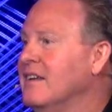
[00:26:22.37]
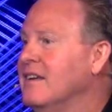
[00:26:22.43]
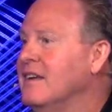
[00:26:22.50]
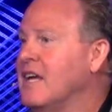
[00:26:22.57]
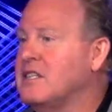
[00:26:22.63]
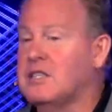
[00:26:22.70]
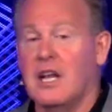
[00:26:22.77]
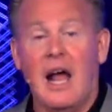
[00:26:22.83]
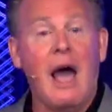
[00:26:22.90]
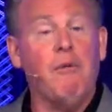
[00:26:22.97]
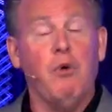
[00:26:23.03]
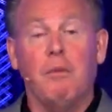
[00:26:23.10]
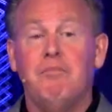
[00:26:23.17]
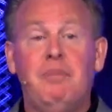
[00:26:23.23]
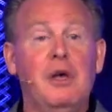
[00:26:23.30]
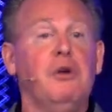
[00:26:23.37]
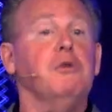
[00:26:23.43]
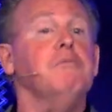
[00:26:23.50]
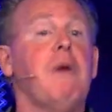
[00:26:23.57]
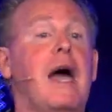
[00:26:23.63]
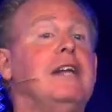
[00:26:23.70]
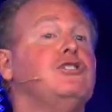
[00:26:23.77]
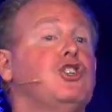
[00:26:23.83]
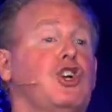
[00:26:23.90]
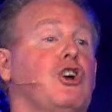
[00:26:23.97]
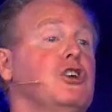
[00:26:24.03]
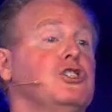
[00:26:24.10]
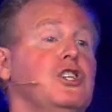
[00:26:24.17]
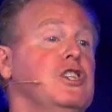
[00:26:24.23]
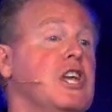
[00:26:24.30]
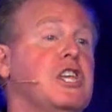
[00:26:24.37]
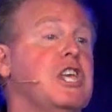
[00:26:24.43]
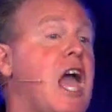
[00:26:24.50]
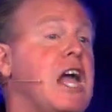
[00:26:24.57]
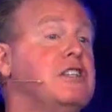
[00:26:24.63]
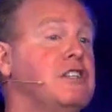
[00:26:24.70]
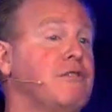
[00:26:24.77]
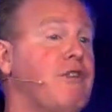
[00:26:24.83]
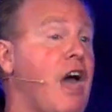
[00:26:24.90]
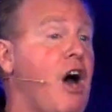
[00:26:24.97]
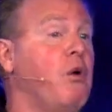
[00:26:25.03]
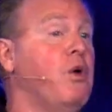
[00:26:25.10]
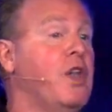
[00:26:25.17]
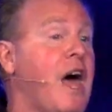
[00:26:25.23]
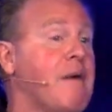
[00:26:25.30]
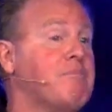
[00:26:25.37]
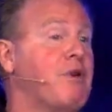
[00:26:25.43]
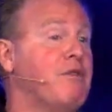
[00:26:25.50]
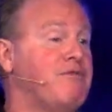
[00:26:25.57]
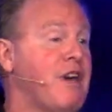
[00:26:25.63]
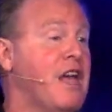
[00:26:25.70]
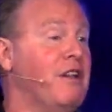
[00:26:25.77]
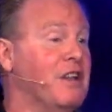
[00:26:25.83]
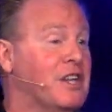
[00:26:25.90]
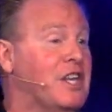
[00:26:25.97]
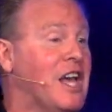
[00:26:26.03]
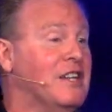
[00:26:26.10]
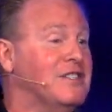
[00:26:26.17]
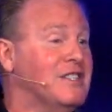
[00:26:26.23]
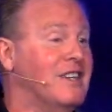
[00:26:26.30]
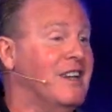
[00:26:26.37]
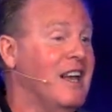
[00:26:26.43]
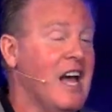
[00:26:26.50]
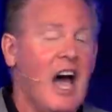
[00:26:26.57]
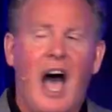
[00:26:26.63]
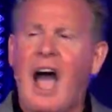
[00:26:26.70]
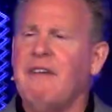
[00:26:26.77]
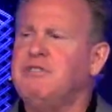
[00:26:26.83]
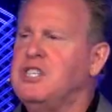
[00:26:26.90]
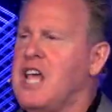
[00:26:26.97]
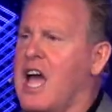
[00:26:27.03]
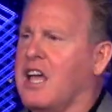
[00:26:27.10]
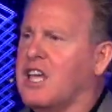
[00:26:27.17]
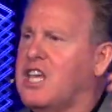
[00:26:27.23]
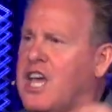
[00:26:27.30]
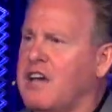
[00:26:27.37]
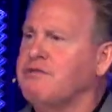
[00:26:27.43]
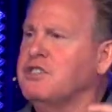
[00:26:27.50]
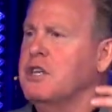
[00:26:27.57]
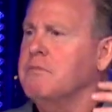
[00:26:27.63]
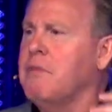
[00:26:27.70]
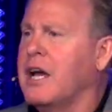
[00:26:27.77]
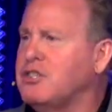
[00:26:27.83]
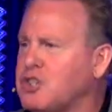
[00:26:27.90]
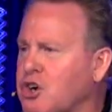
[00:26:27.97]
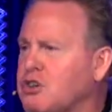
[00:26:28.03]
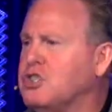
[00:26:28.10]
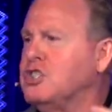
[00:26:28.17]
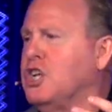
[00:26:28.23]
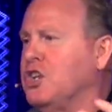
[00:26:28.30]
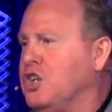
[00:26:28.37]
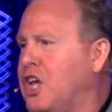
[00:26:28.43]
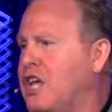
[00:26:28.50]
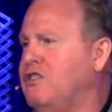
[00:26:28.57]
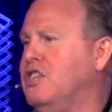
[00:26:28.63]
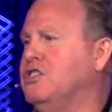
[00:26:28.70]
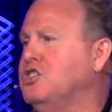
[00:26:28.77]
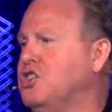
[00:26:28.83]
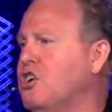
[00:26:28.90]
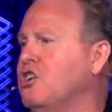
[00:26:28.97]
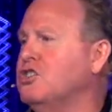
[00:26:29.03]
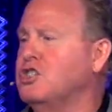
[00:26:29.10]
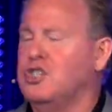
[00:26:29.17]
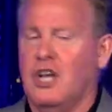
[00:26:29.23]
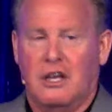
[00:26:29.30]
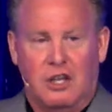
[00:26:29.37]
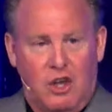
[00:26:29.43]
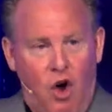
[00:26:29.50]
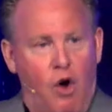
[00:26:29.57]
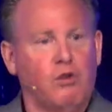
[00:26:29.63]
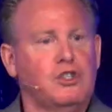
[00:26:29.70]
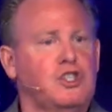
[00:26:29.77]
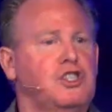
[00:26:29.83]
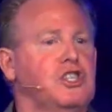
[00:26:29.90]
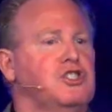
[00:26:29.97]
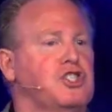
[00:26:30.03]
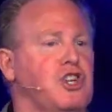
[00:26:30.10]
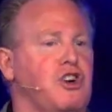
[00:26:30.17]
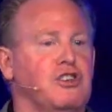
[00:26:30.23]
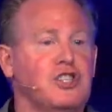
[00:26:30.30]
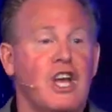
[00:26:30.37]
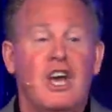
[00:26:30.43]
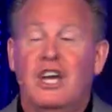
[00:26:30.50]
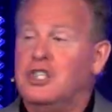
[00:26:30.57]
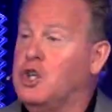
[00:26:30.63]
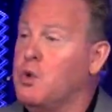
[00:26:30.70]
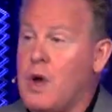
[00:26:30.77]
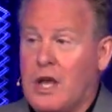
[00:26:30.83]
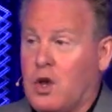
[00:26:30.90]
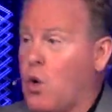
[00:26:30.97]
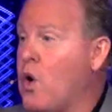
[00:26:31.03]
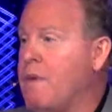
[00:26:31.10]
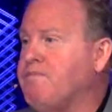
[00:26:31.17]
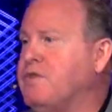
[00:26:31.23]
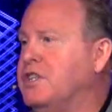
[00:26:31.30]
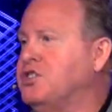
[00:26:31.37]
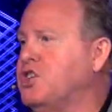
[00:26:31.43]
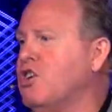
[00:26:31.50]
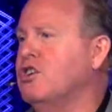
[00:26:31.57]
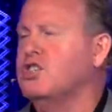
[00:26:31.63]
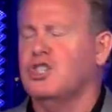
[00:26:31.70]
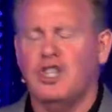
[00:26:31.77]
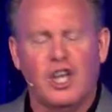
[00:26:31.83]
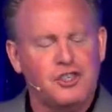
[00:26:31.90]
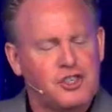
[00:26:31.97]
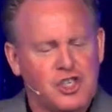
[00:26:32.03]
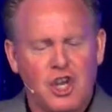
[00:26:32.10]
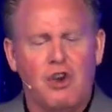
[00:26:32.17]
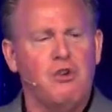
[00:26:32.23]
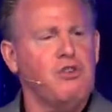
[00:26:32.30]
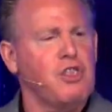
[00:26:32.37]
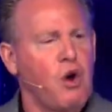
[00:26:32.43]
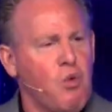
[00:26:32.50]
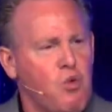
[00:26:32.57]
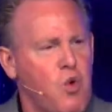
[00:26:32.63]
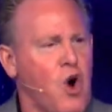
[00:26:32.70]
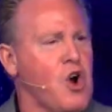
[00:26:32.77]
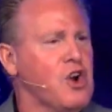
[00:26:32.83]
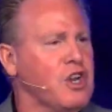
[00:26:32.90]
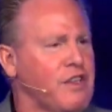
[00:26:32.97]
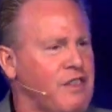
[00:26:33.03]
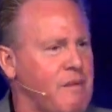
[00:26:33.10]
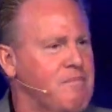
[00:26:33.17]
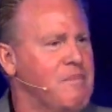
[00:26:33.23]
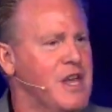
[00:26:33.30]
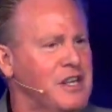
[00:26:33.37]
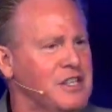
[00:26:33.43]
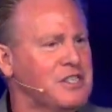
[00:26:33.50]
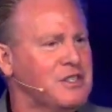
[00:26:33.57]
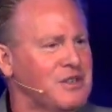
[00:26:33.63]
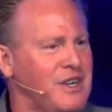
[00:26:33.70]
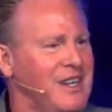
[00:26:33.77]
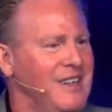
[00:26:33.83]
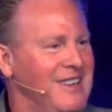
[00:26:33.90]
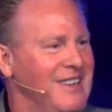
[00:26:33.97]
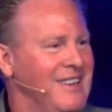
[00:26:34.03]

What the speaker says: He said, I will build my church and the gates of hell will not prevail against it. I've set gifts in my church to lead the church, to coach the church, to equip the church, to do the work of the ministry.